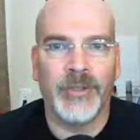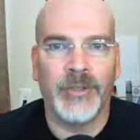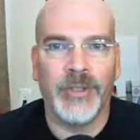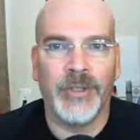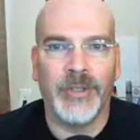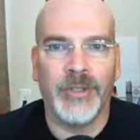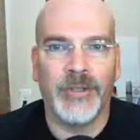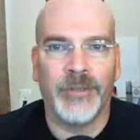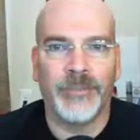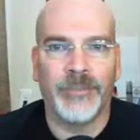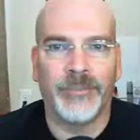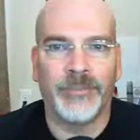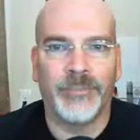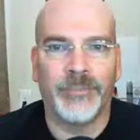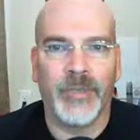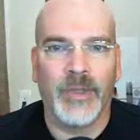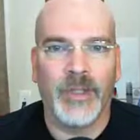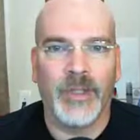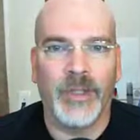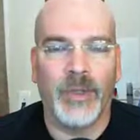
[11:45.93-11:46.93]
the
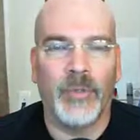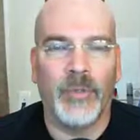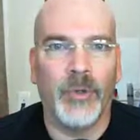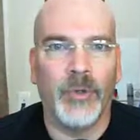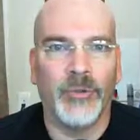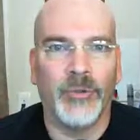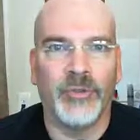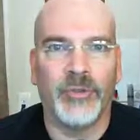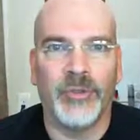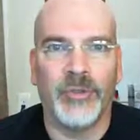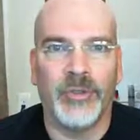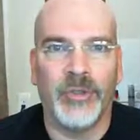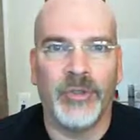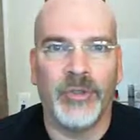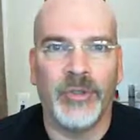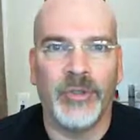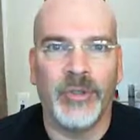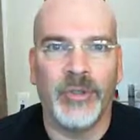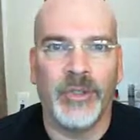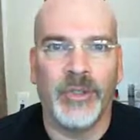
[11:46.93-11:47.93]

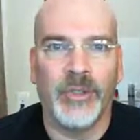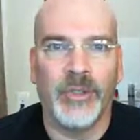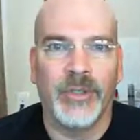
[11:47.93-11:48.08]
emotional